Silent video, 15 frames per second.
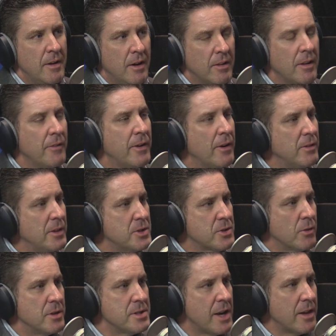Love hearing these
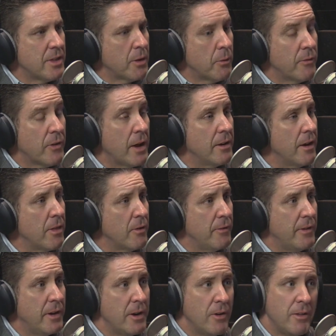stories. And I think we've got another
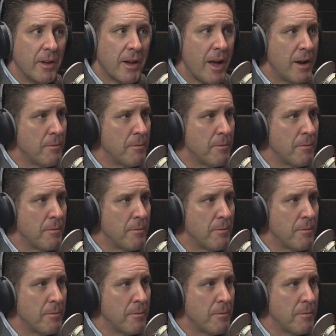video that kind of